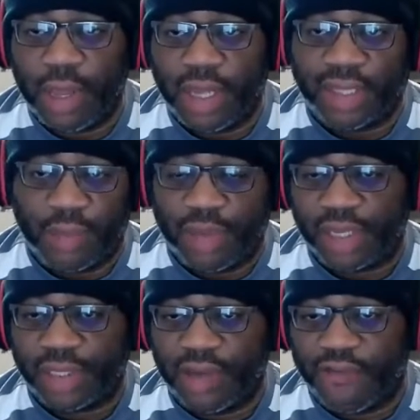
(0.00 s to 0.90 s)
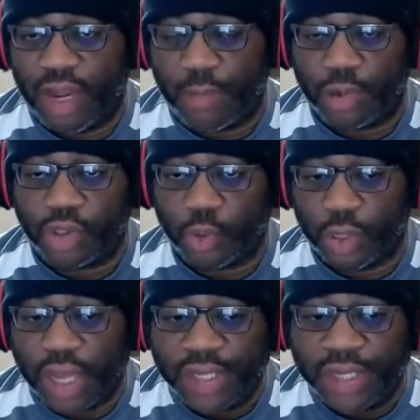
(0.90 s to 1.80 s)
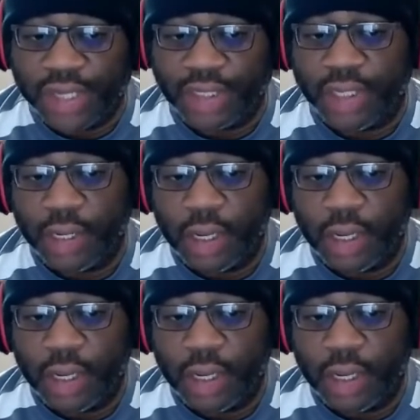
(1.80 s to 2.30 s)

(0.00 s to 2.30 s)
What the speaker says: it's not because the developers were lazy,